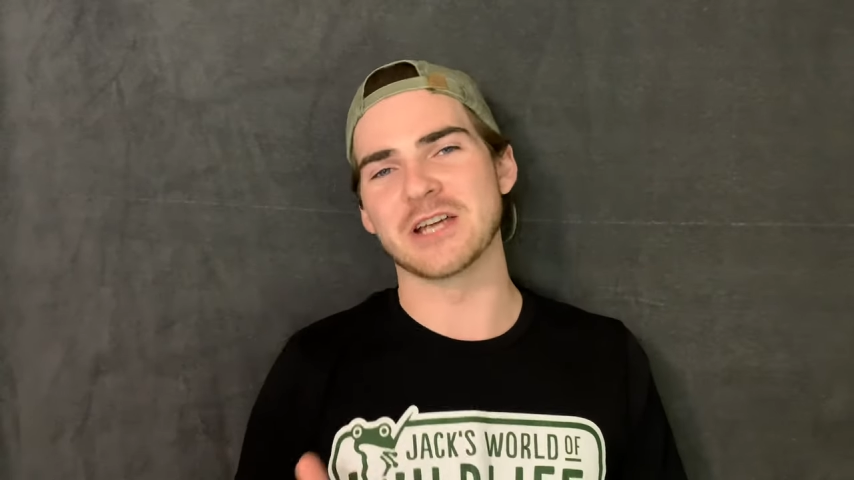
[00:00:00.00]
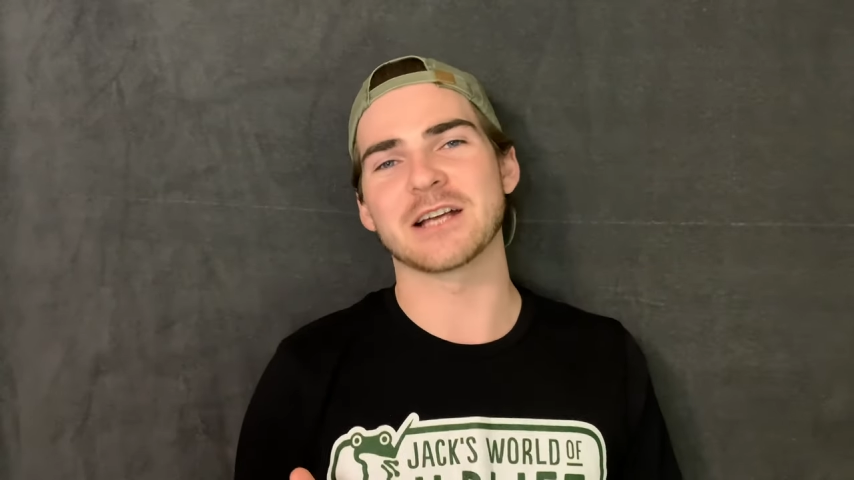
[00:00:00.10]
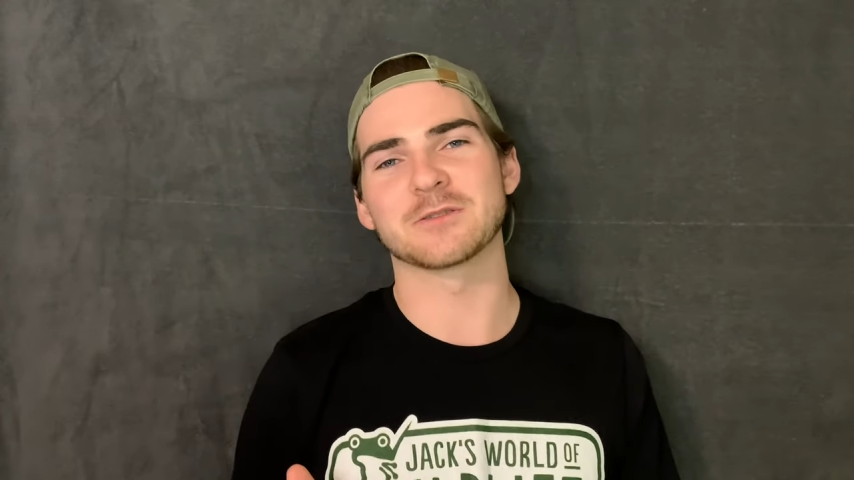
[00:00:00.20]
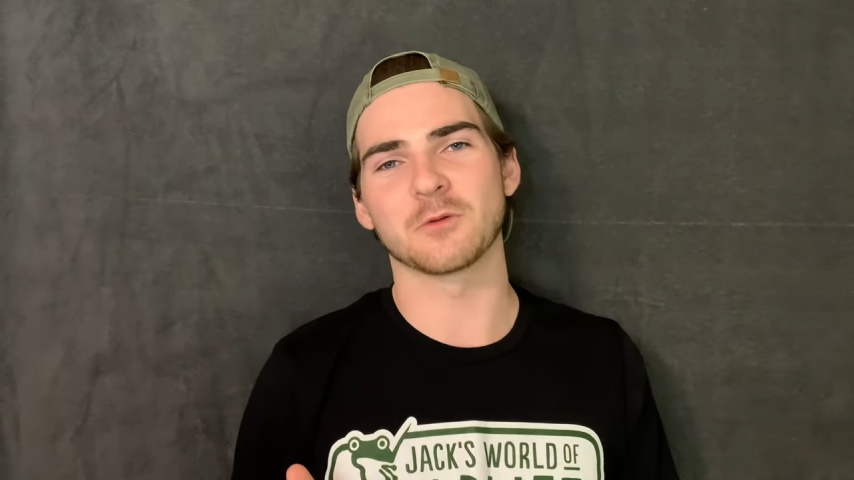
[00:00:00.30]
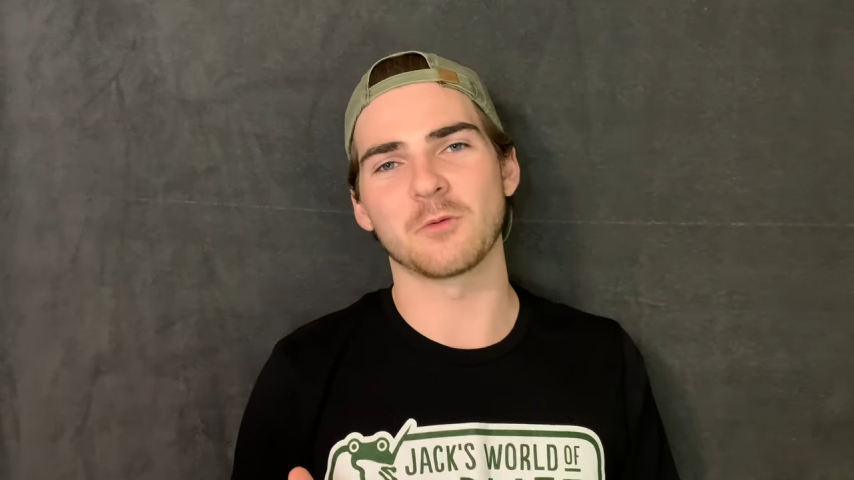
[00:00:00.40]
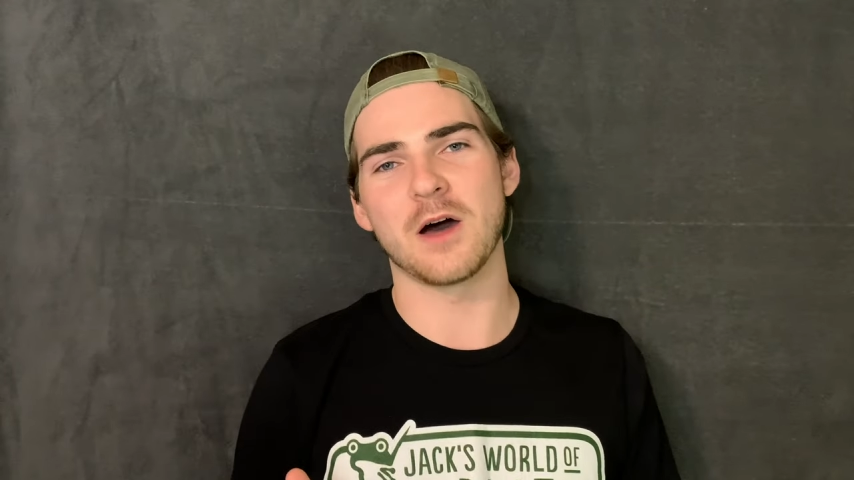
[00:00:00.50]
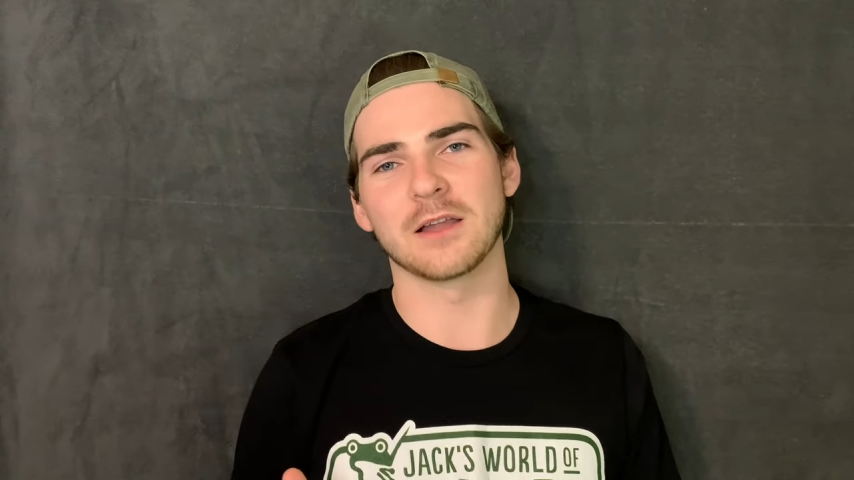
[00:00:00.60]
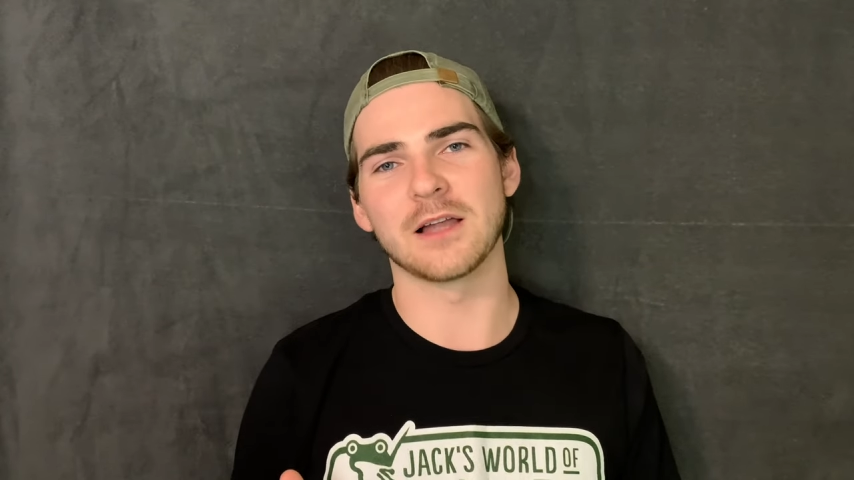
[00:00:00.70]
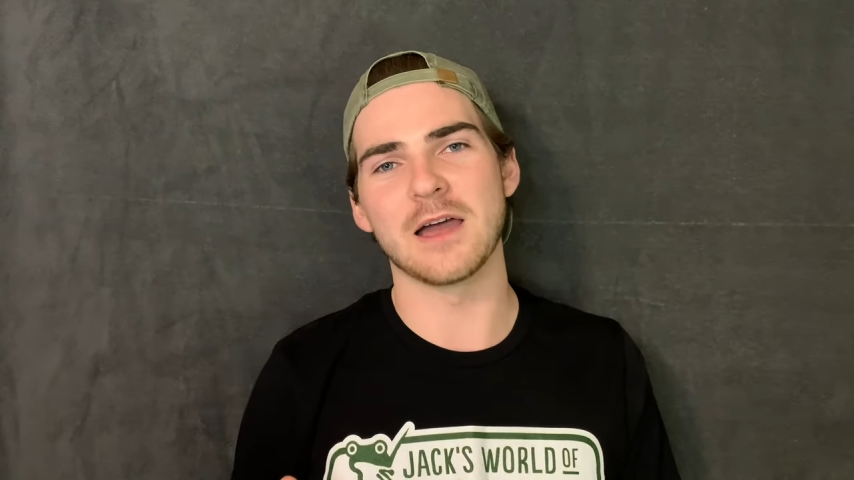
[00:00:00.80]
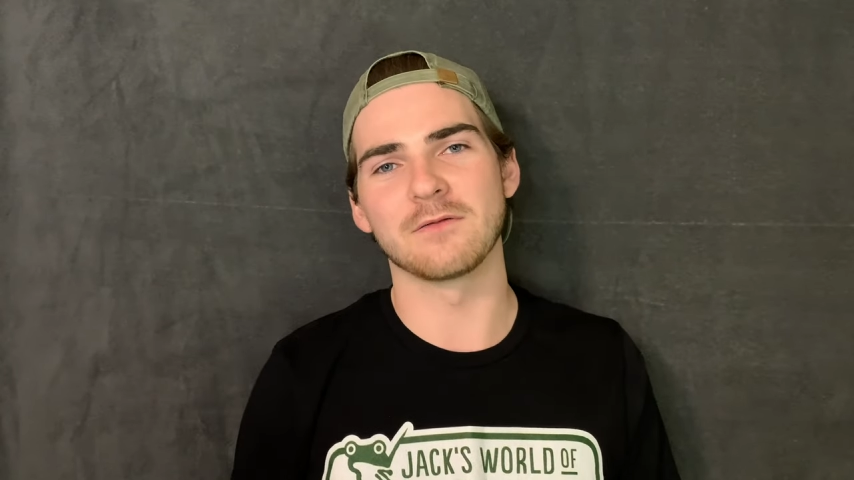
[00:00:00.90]
Jack's World of
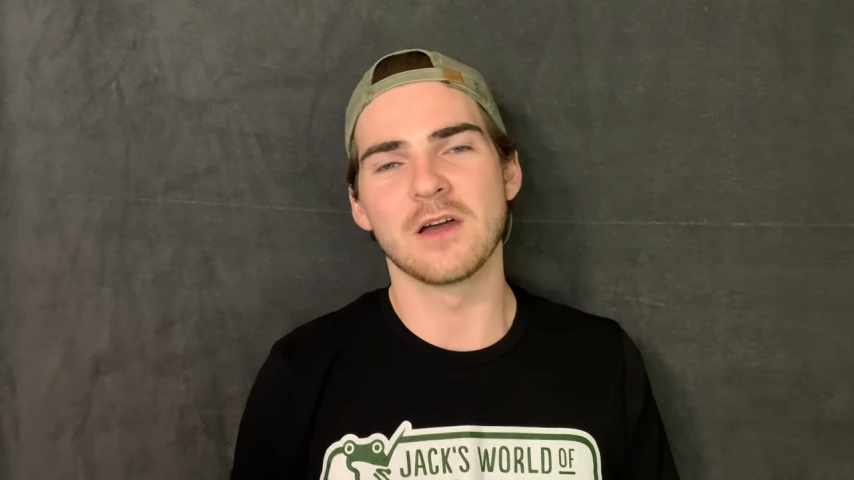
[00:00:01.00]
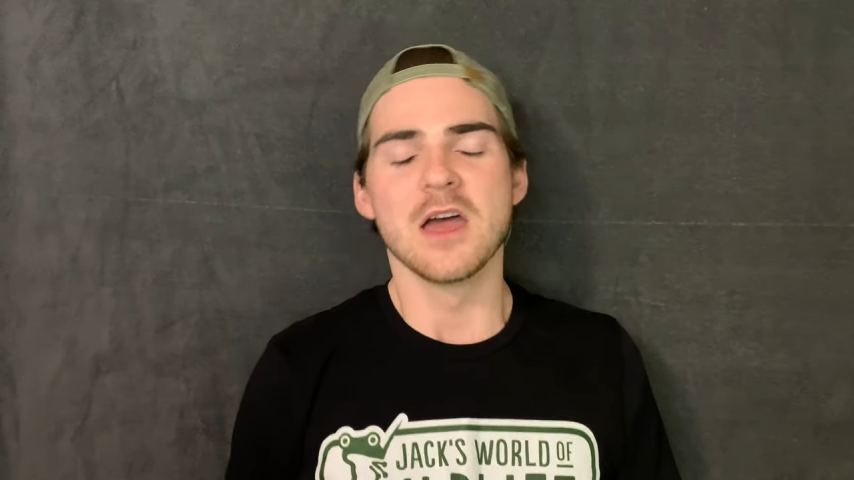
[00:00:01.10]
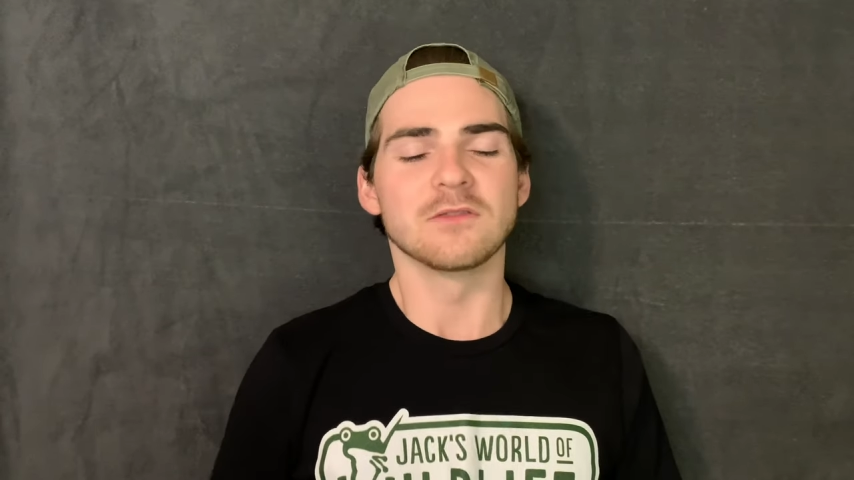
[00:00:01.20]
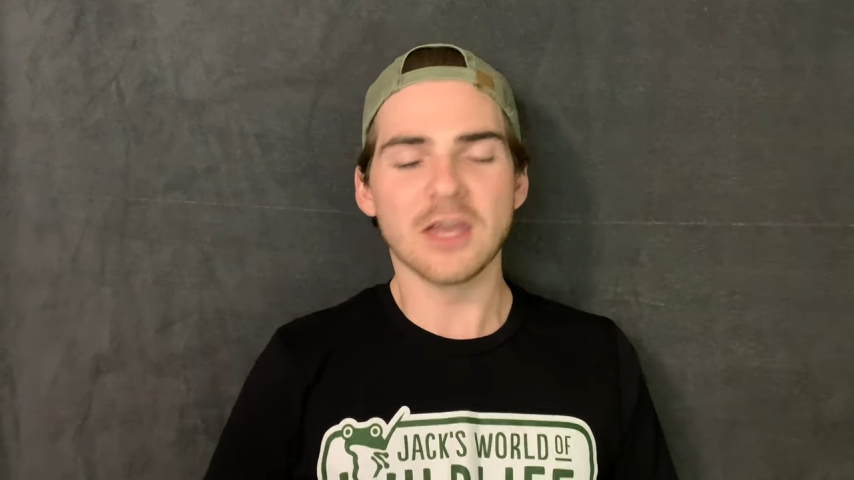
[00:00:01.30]
Wildlife.